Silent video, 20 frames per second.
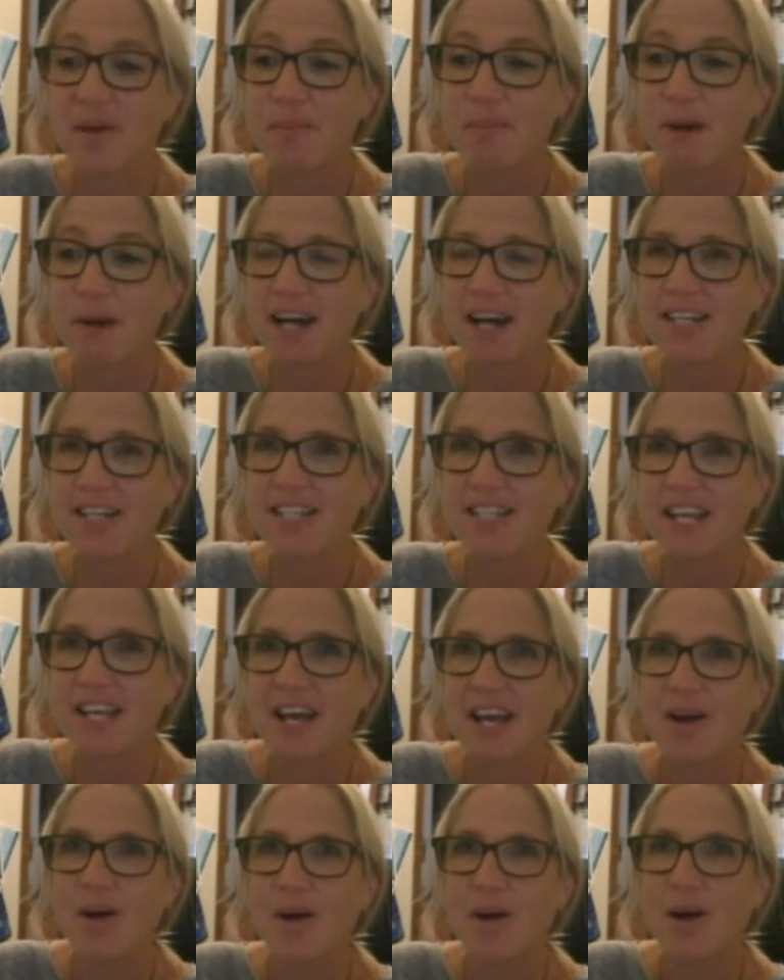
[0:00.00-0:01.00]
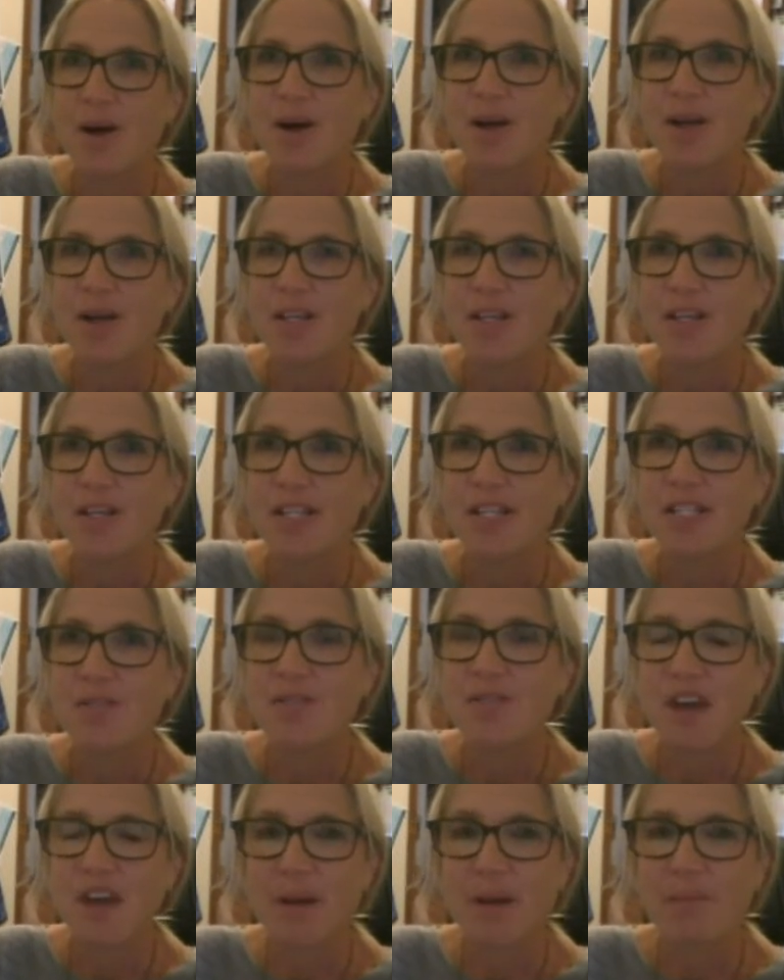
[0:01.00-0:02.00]
But his
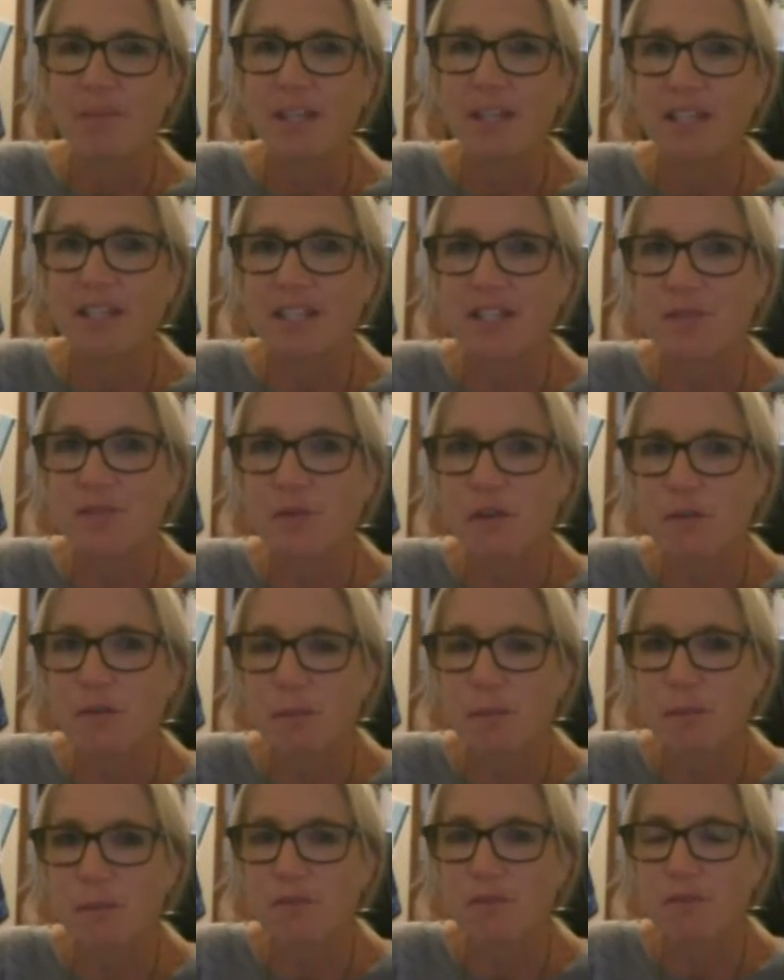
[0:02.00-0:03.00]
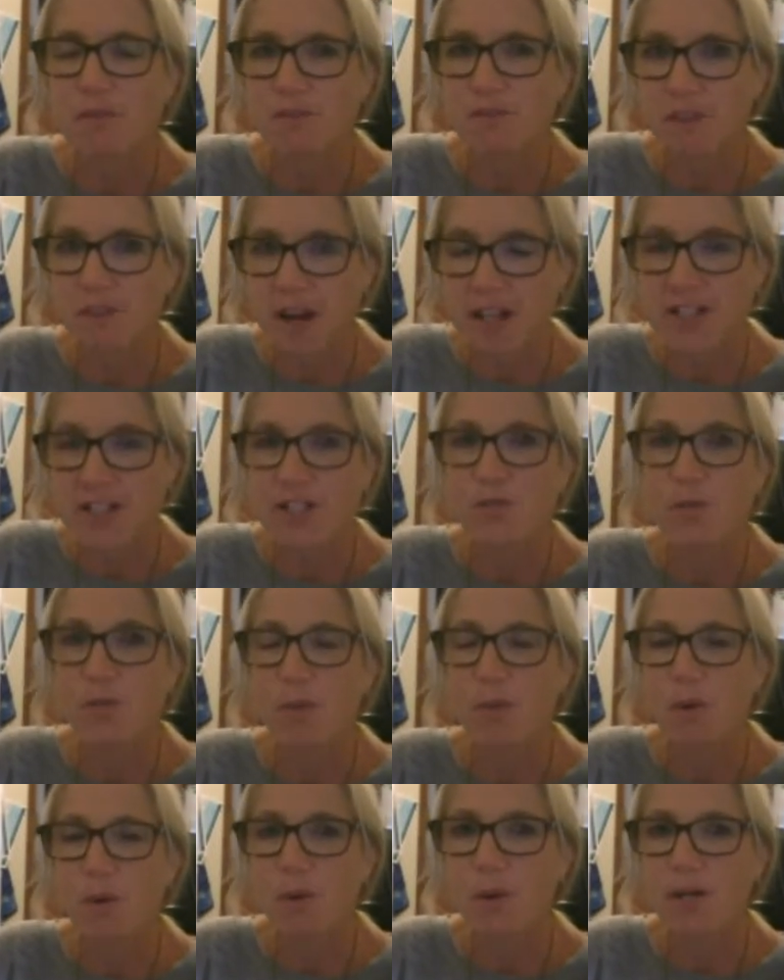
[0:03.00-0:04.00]
family and his friends
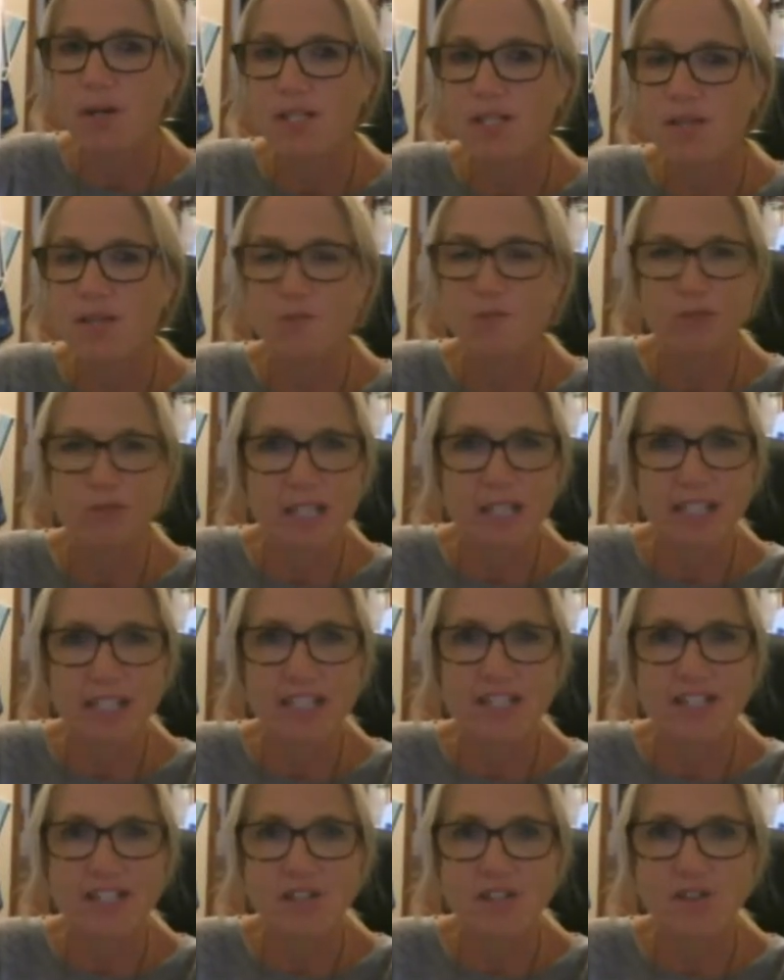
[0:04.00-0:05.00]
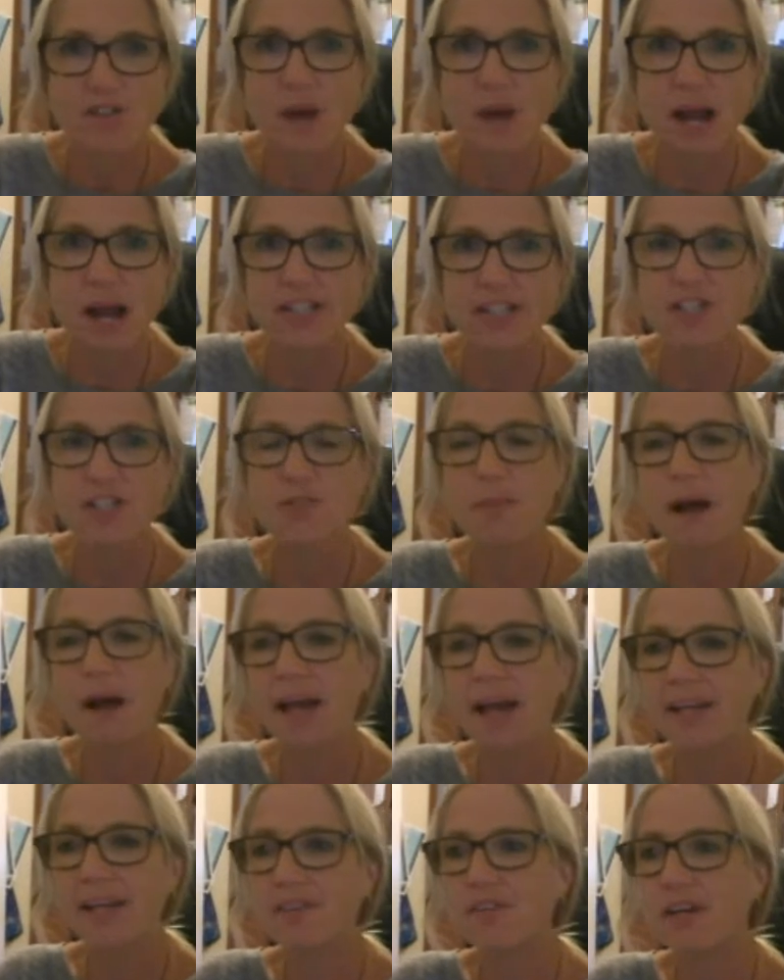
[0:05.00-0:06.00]
reported some really strange
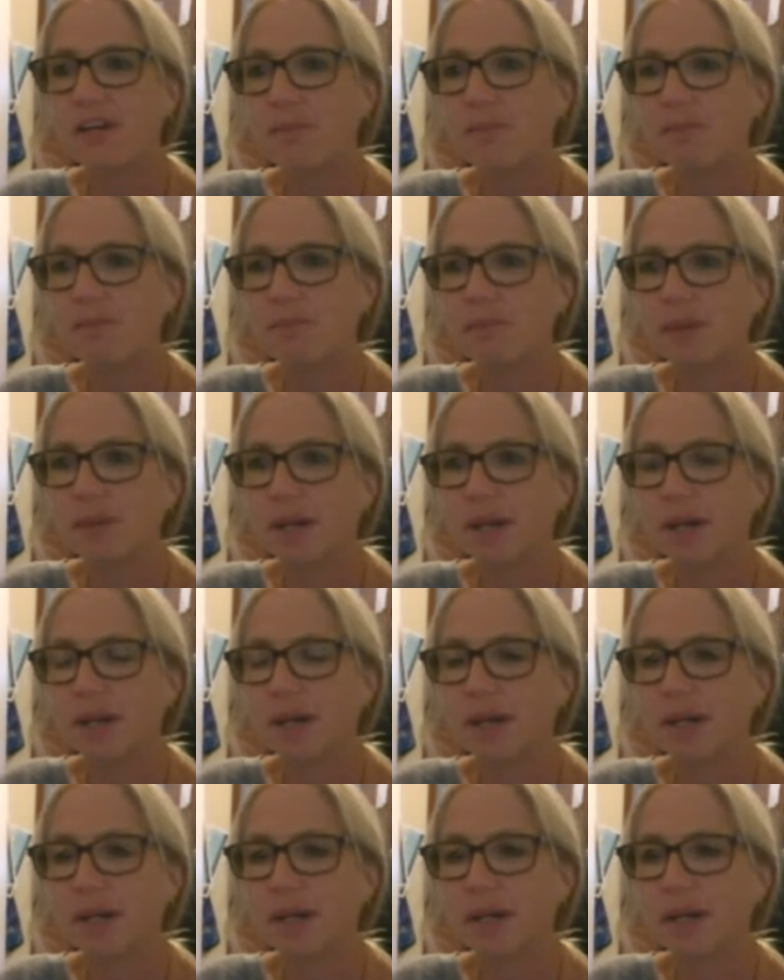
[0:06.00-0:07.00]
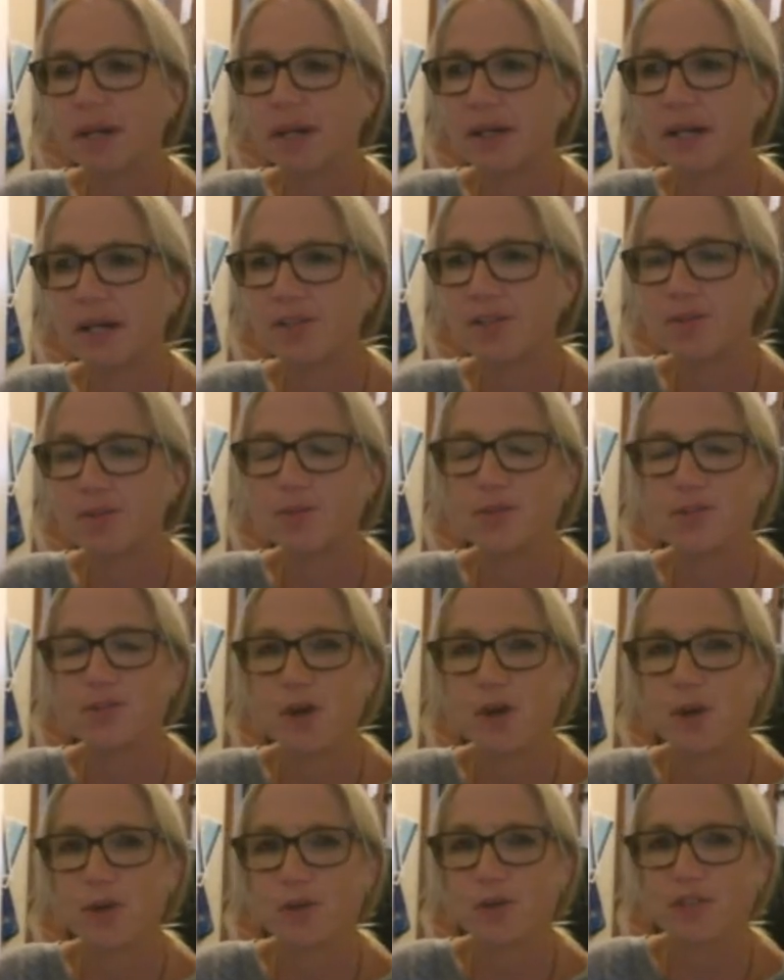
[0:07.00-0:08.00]
behavior as a
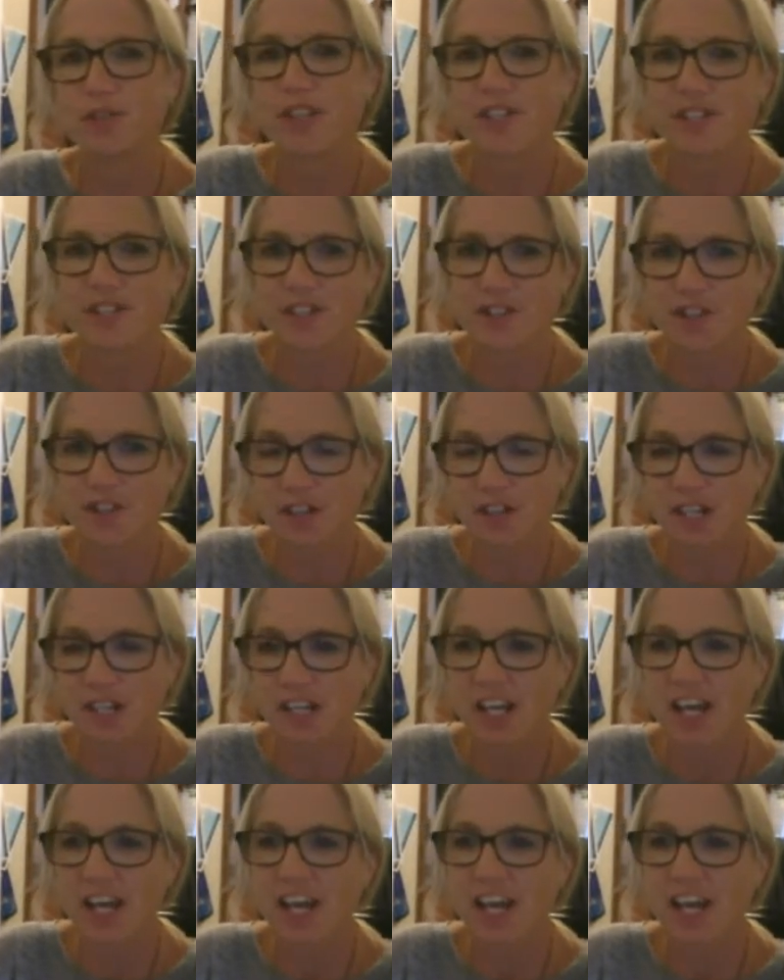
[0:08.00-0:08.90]
result of this injury.